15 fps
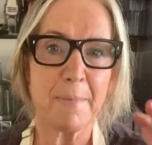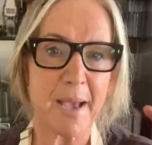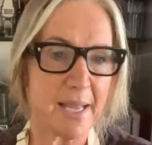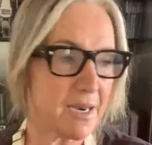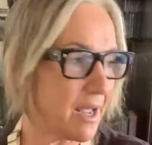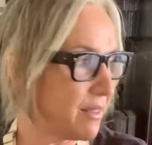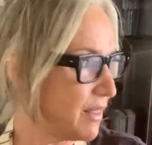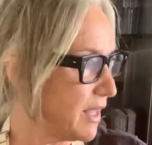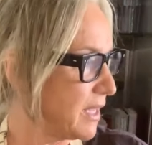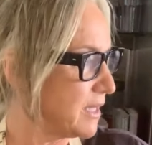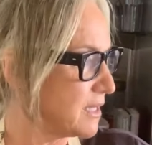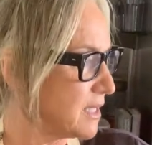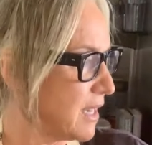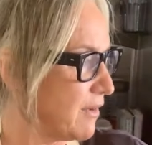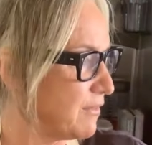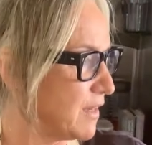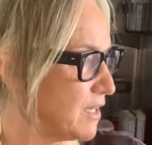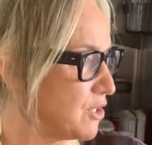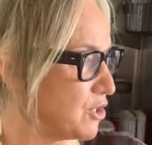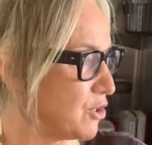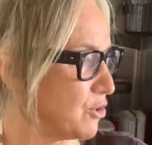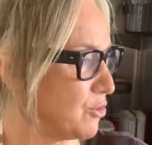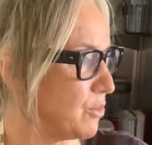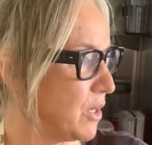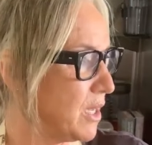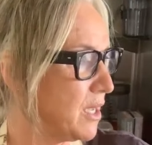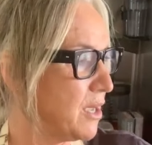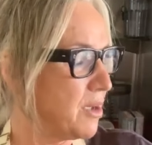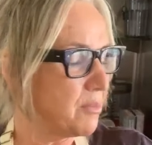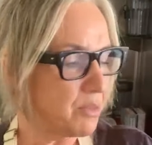But I think it's lovely to
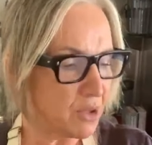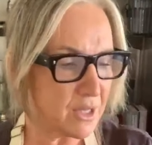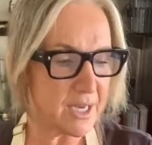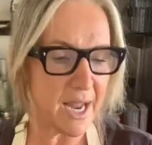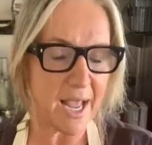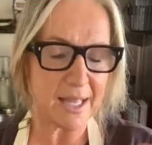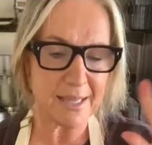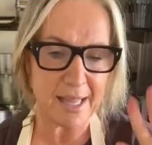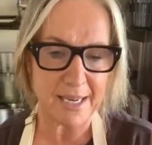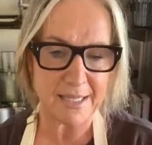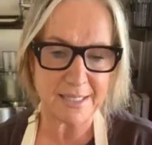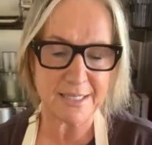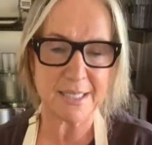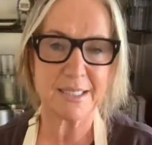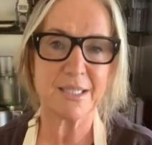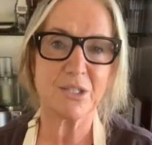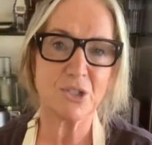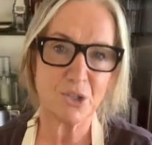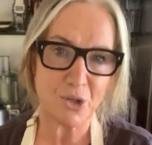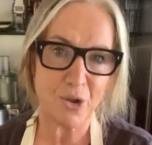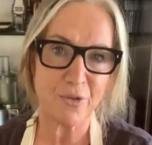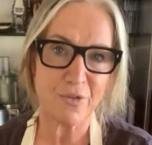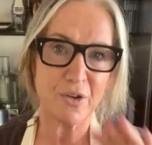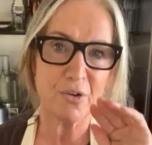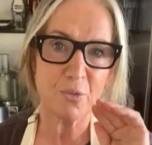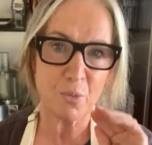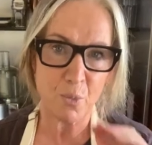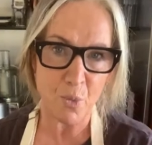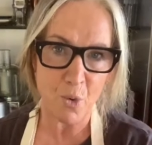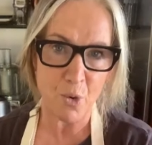pull it out, let it sit and serve it
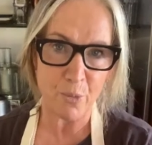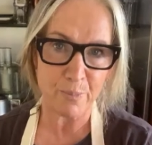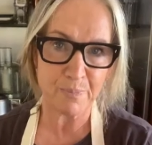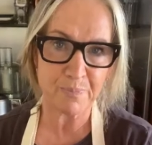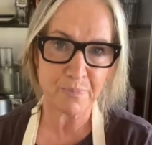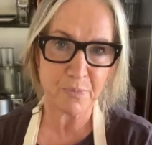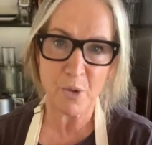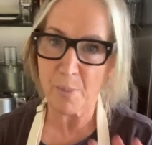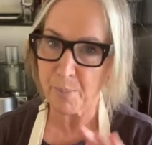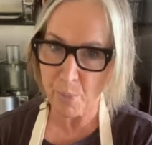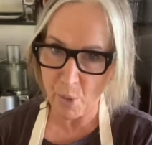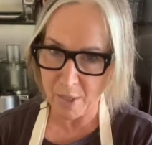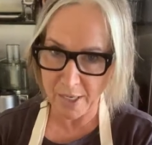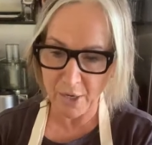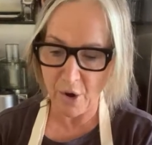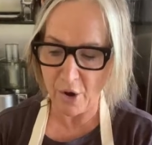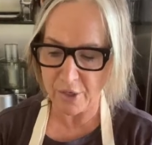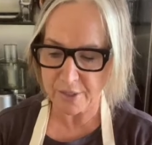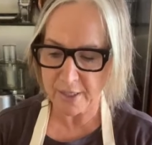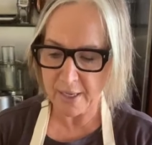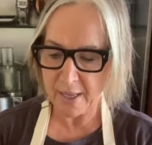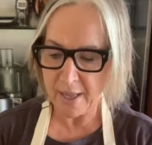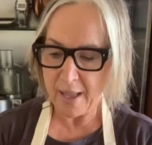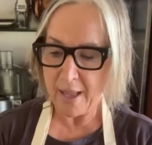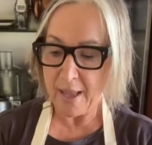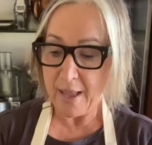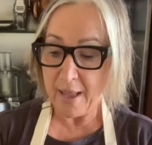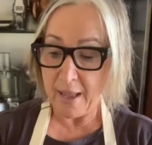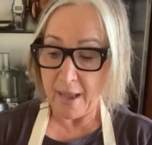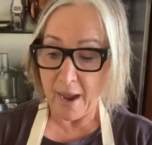warm, not boiling hot.
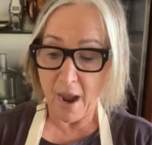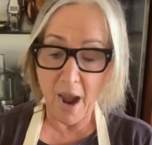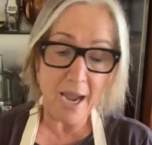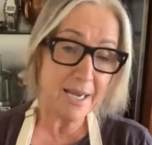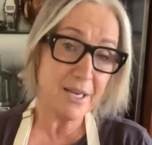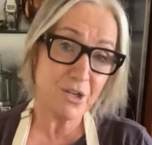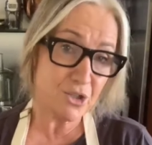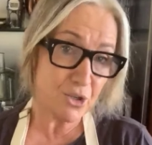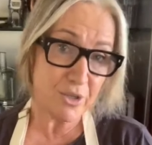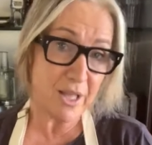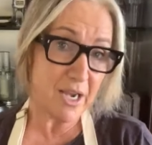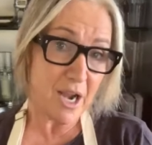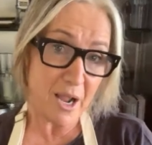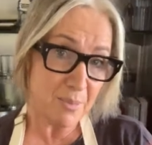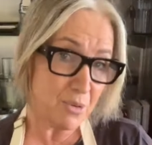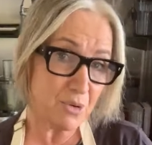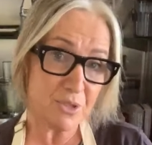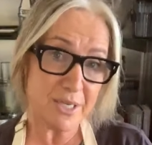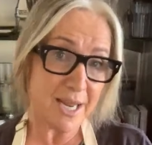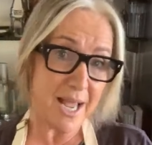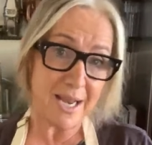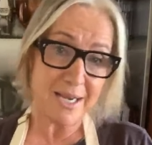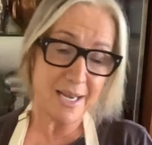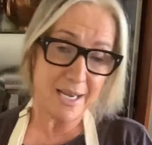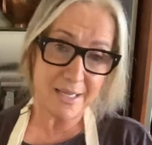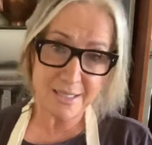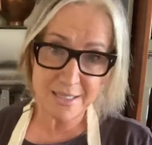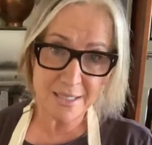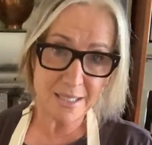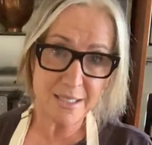I didn't do that. I pulled it out and let
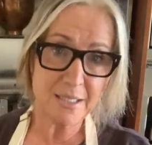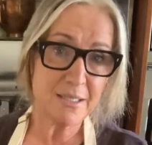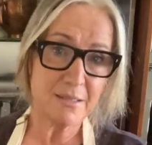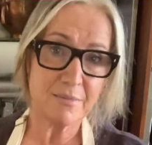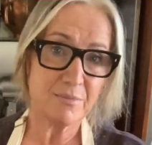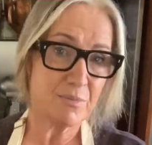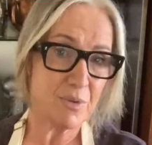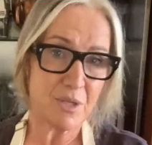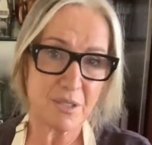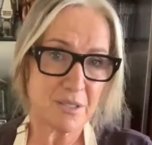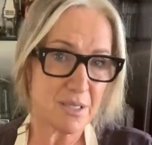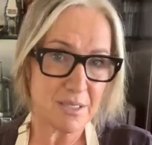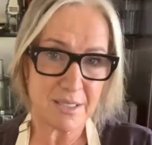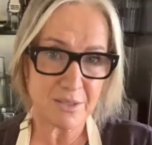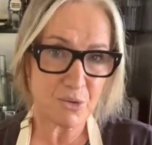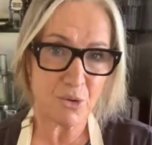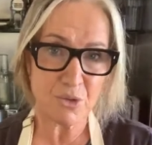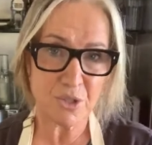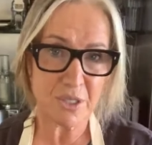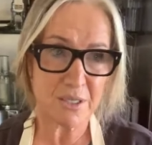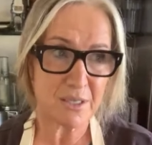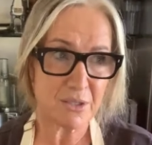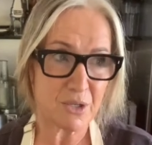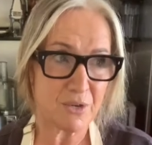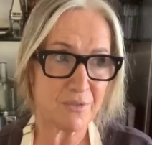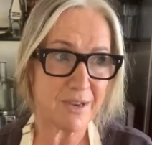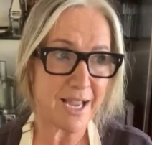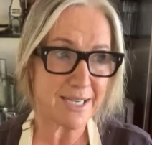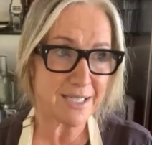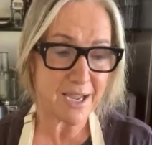it sit because I cooked it sort of
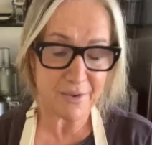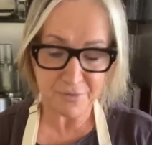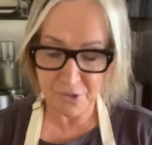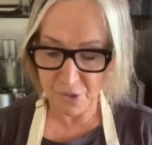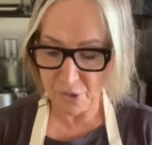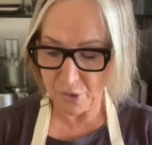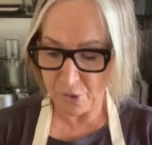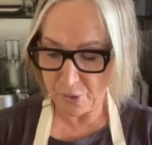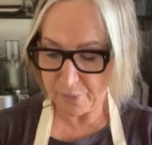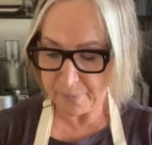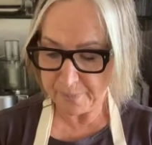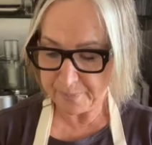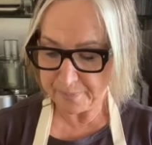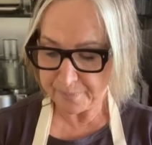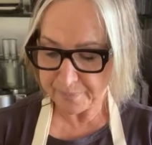late afternoon.